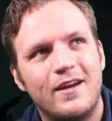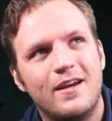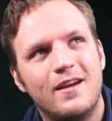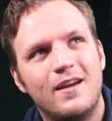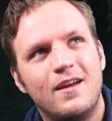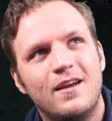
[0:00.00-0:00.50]
wait,
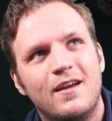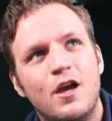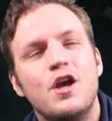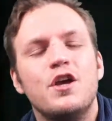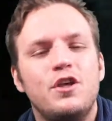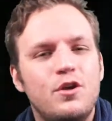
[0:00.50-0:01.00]

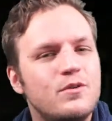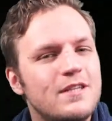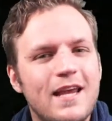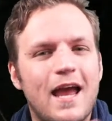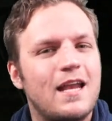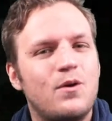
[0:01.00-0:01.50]

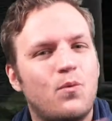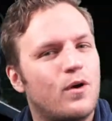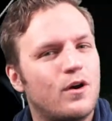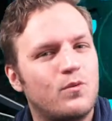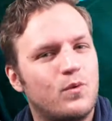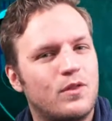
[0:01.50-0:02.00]
using any
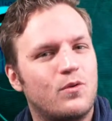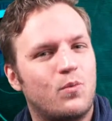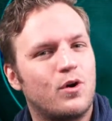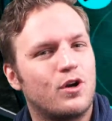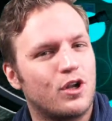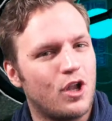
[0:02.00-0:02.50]
word with the
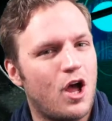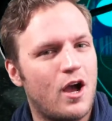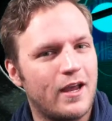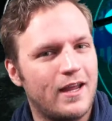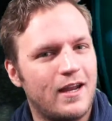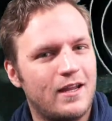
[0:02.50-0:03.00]
word
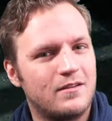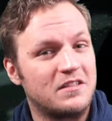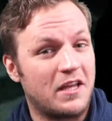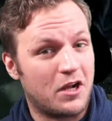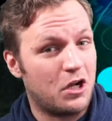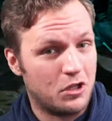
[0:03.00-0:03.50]
long in it,
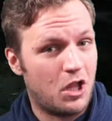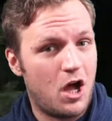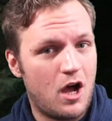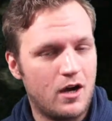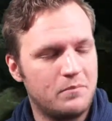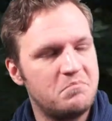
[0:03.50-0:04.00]
like
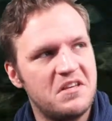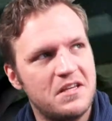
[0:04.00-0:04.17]
along,